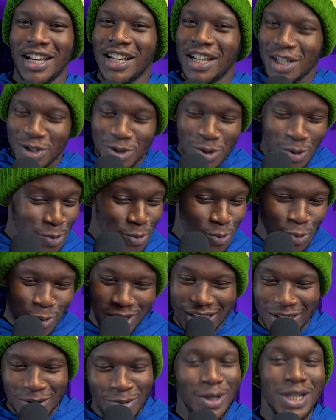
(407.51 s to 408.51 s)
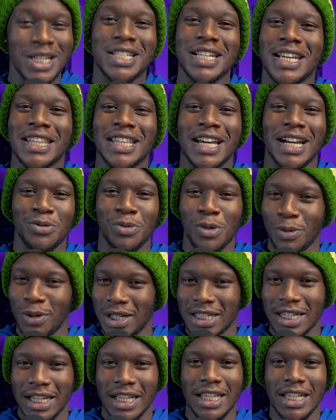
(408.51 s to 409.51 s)
So we will take that. We will
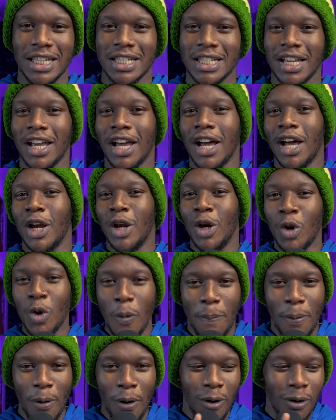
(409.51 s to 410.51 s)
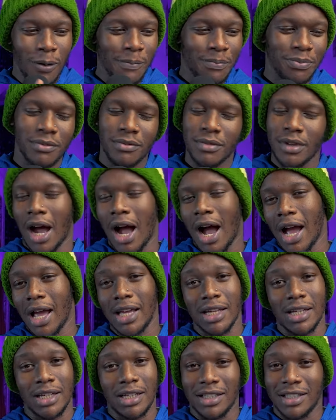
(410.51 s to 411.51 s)
take it. Lupo,
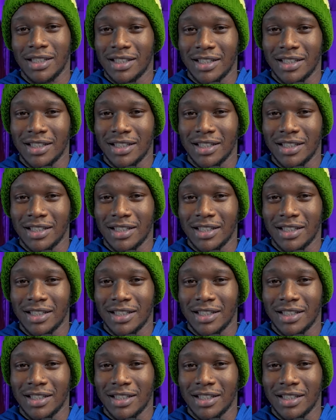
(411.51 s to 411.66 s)
I...